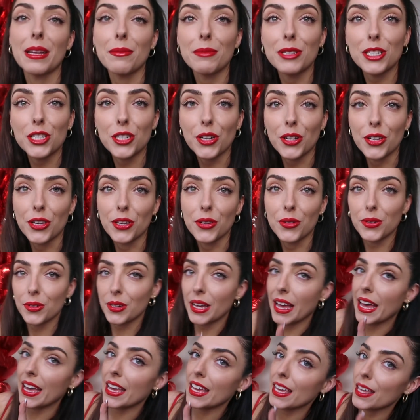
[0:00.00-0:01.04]
let me show you
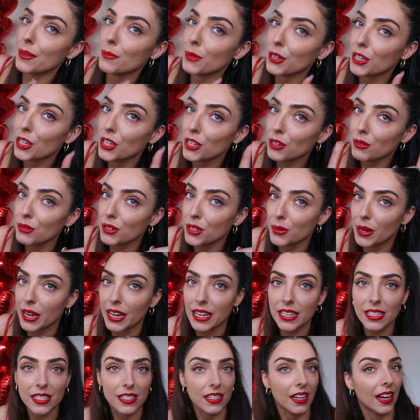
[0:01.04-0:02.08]
a my cute new
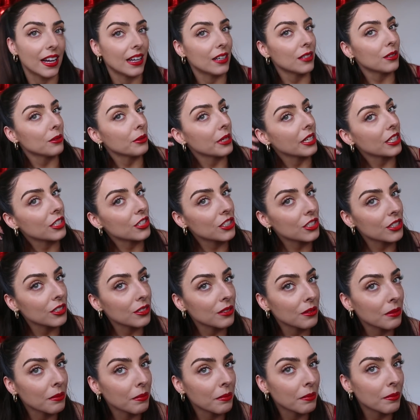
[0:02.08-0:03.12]
hairstyle,
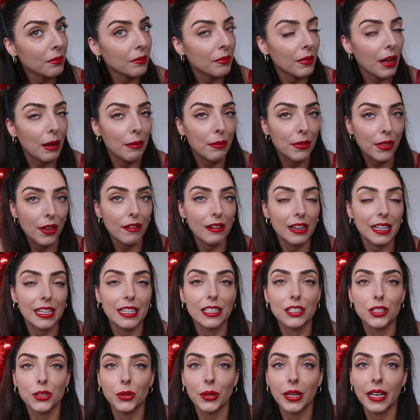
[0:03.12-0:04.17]
which I'm thoroughly
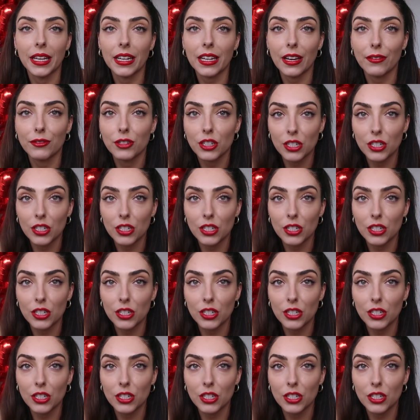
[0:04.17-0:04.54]
enjoying. I've